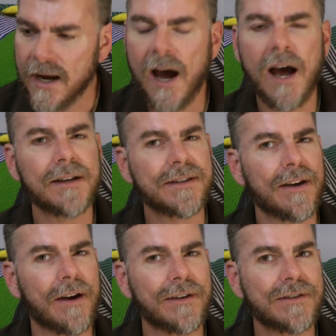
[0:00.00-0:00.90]

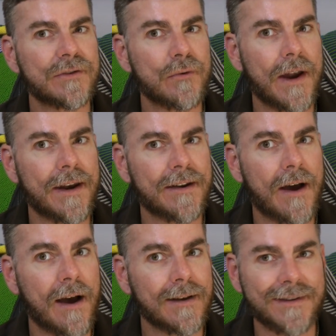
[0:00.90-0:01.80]
Strandtasia,
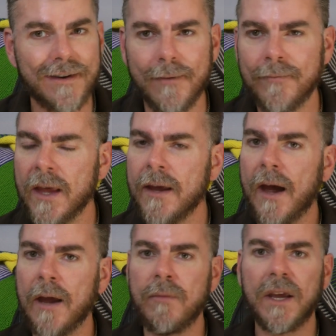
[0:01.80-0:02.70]
strandtasia,
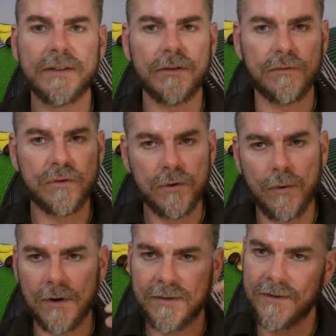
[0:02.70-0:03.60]
a mix of two
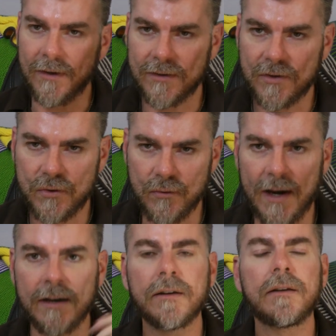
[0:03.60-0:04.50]
words like
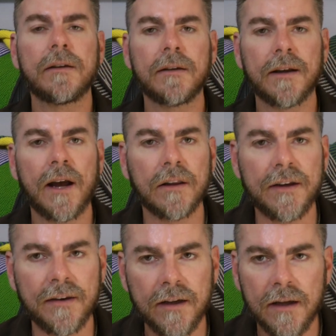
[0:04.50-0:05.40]
stranded,
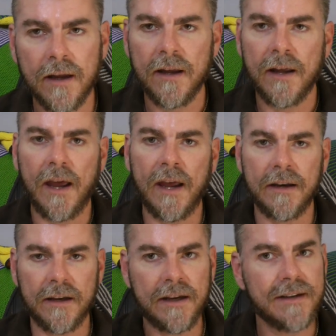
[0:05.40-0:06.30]
color knitting,
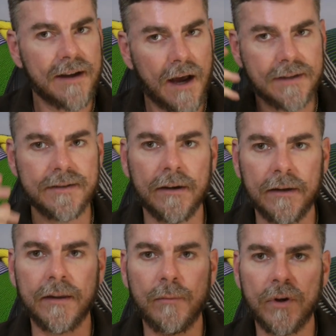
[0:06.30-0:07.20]
and intarsia,
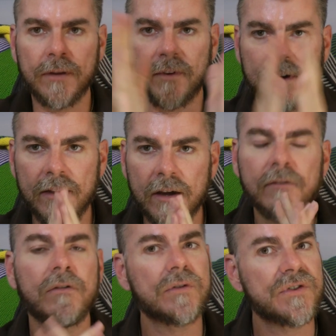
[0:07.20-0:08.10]
and they bring them together
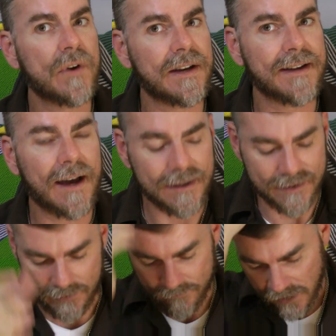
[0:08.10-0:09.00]
for
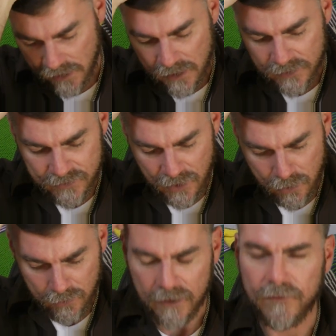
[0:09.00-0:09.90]
strantarsia.
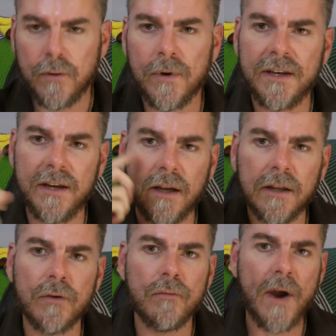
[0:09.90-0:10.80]
So if you are knitting
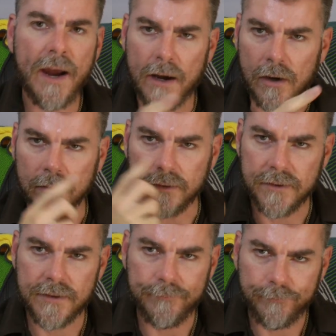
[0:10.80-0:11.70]
in the
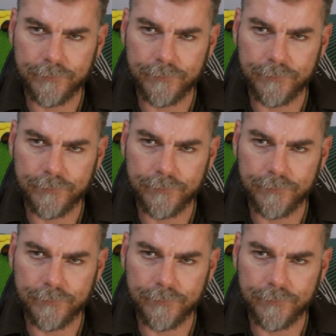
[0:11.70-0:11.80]
round,